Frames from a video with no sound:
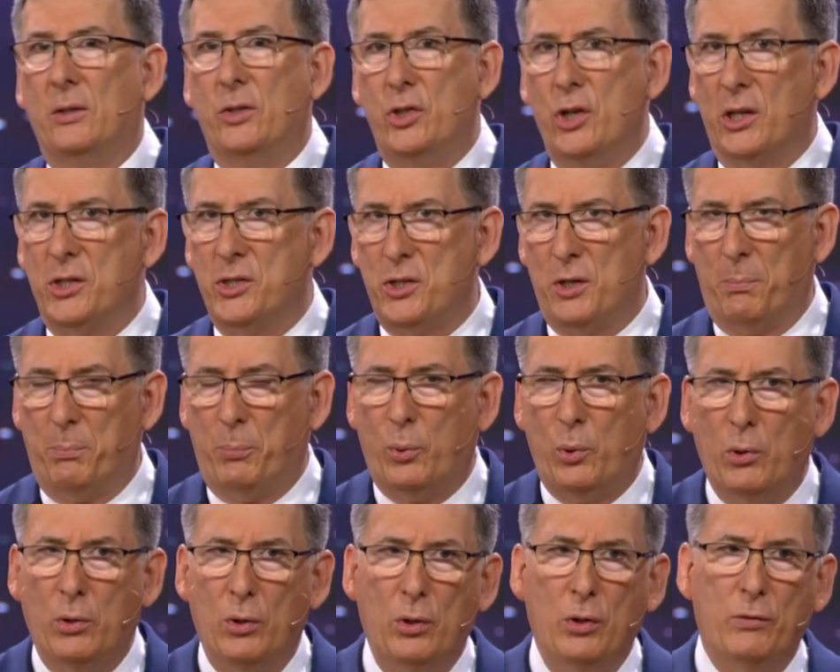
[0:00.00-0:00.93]
Just to
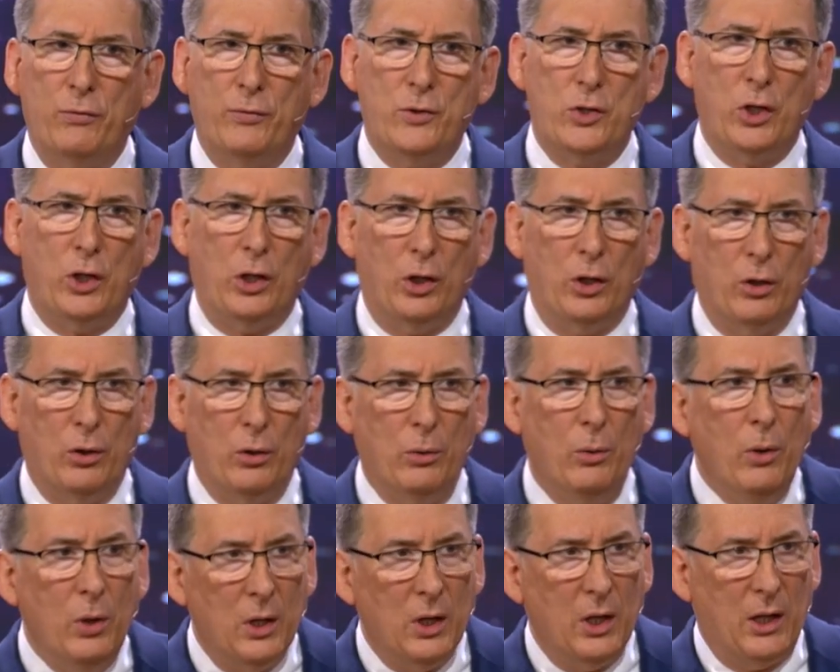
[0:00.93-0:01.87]
prove to
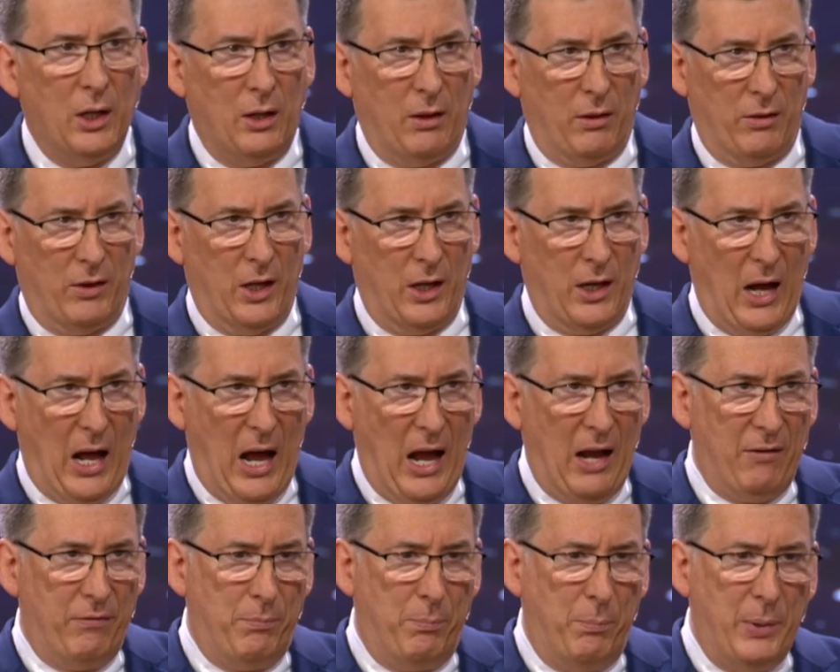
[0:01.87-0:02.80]
you that
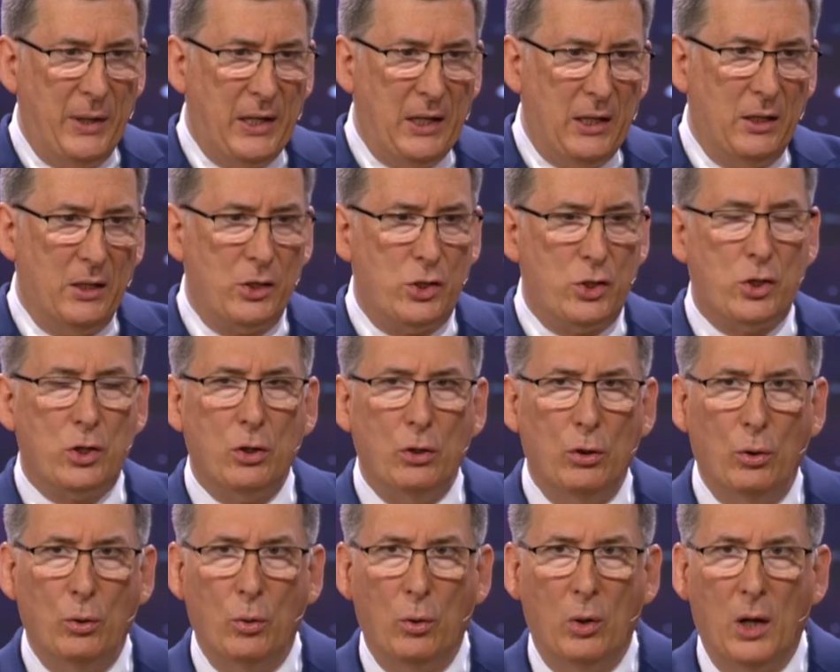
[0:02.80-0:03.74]
I've been
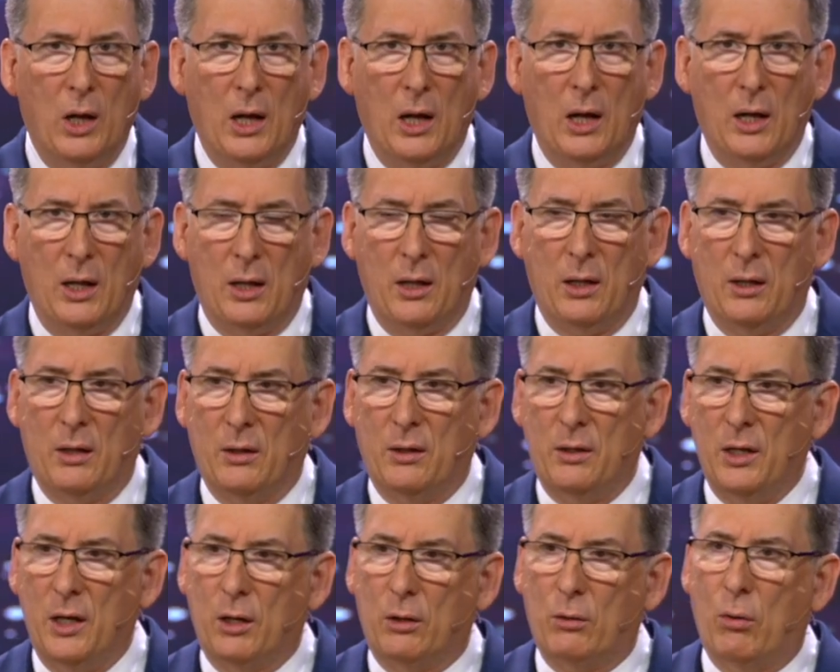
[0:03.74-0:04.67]
to
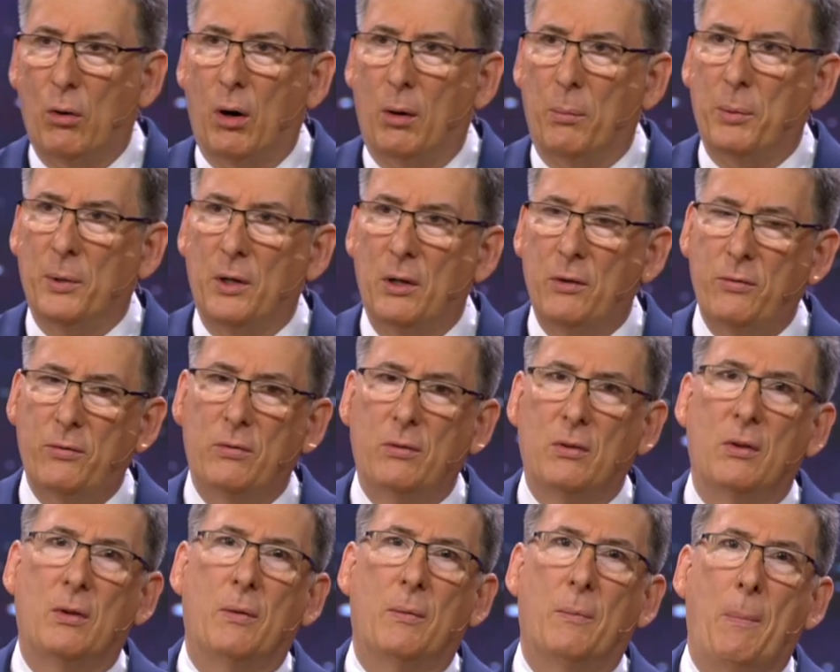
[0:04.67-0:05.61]
the
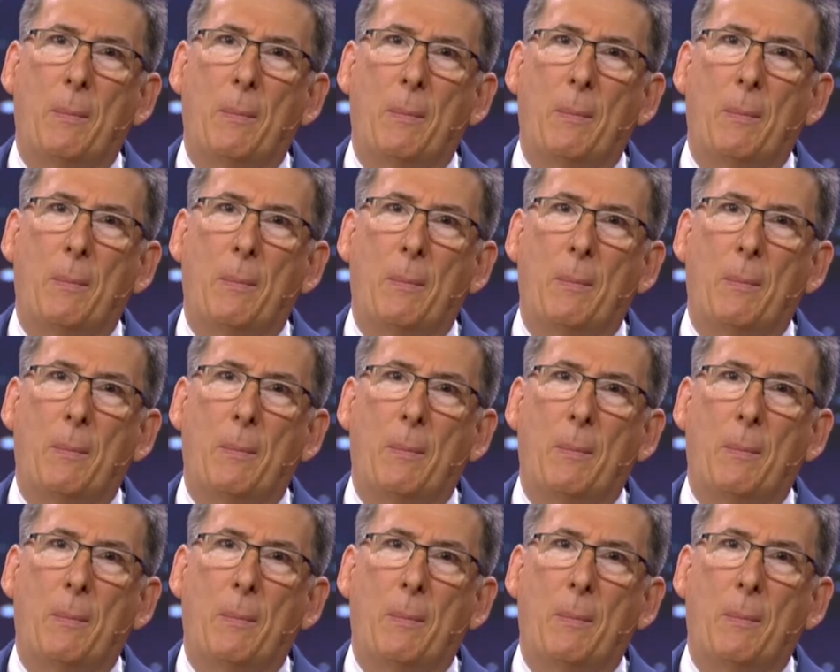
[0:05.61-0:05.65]
Acropolis,